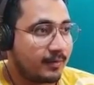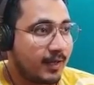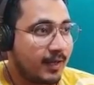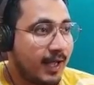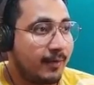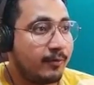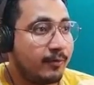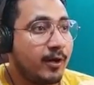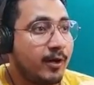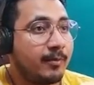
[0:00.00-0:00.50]

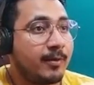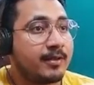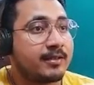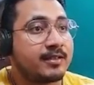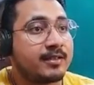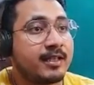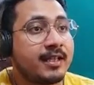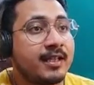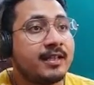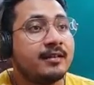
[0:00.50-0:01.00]
Have you ever
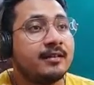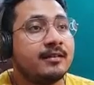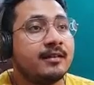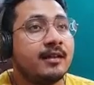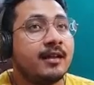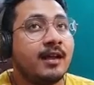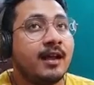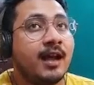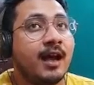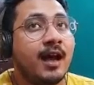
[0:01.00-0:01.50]
seen
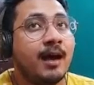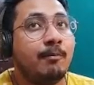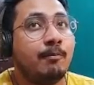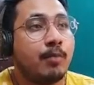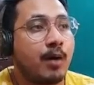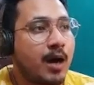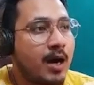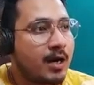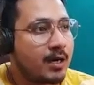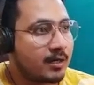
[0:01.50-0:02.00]
a
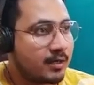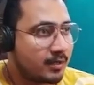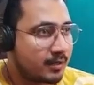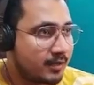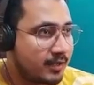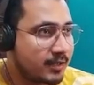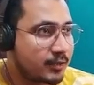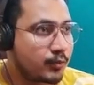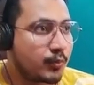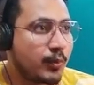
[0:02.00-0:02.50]
bird
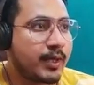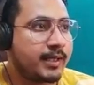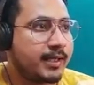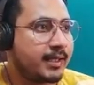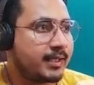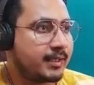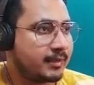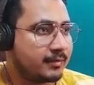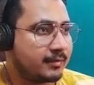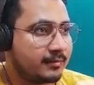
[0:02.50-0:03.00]
is
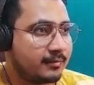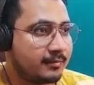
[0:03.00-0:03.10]
sweating?